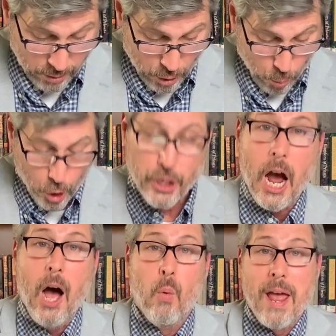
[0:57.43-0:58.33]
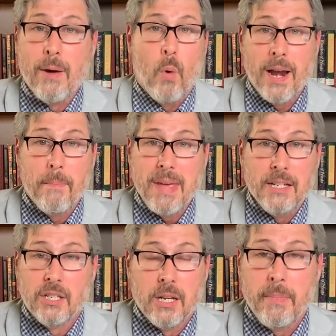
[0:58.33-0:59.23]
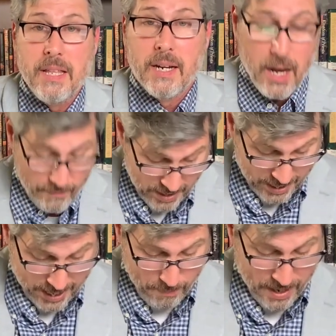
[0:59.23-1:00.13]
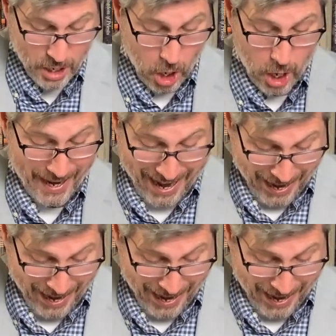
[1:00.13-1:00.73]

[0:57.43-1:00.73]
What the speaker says: the word Yahweh and what it means to be the covenant-keeping God.